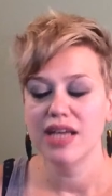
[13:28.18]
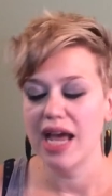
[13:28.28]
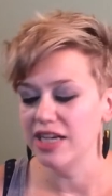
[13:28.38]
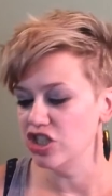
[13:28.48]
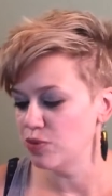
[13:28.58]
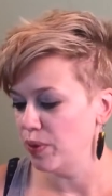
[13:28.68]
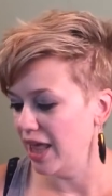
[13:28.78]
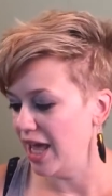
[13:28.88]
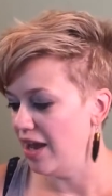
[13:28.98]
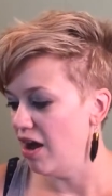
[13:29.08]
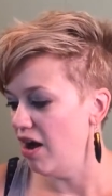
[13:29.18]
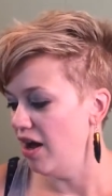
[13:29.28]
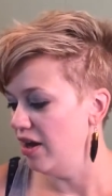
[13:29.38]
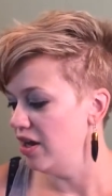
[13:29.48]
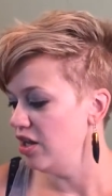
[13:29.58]
and just plan
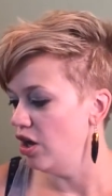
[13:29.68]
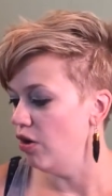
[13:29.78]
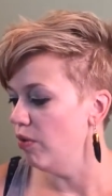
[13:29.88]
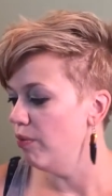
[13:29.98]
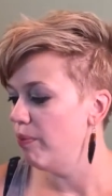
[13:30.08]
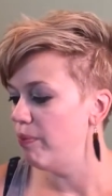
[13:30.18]
on, you know,